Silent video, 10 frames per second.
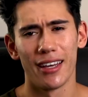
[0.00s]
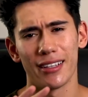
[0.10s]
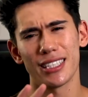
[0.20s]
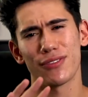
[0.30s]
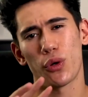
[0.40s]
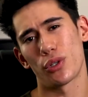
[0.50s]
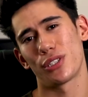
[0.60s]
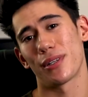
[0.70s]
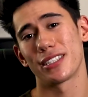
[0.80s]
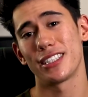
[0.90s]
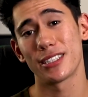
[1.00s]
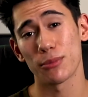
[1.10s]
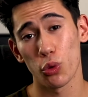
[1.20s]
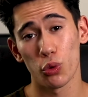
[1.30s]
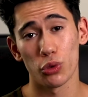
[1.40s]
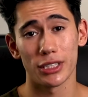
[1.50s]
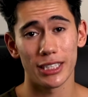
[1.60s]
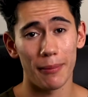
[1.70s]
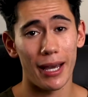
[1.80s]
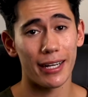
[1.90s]
Unless, of course, you want to see some cool
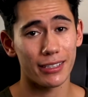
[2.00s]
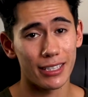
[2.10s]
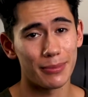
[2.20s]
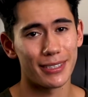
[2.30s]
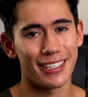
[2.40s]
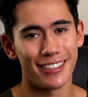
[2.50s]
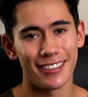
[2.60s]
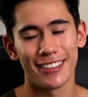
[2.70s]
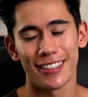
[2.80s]
cinematic clips, then